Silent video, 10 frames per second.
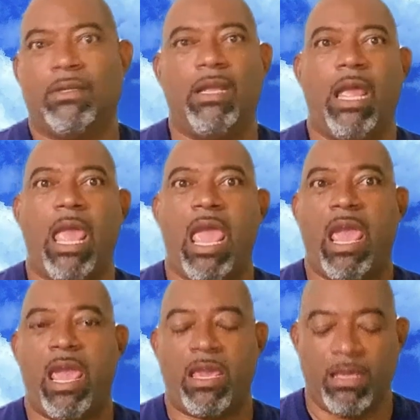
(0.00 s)

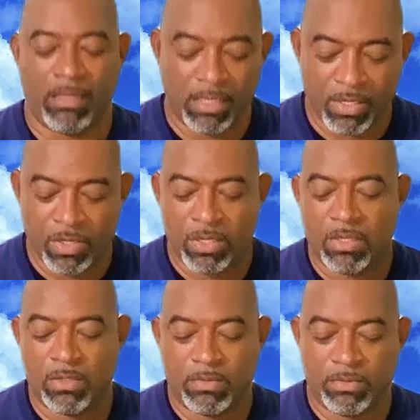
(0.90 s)
Hey,
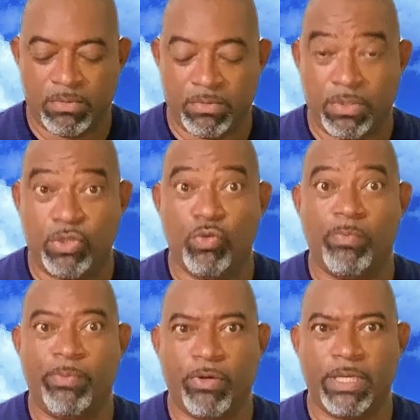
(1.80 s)
you
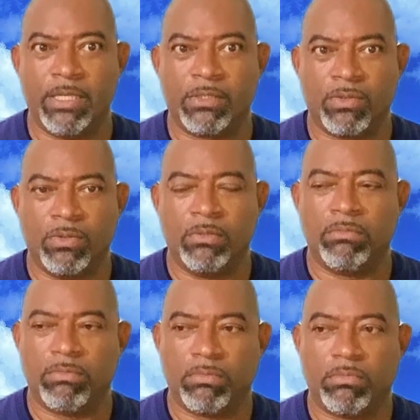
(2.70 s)
bored in
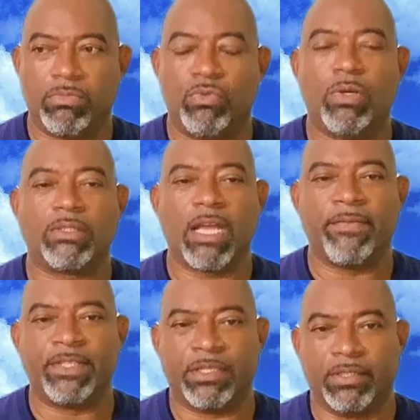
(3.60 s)
school? Do a
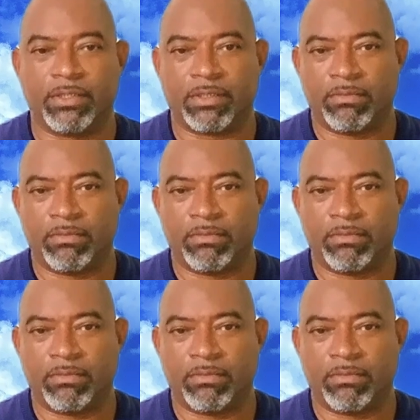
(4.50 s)
scavenger hunt.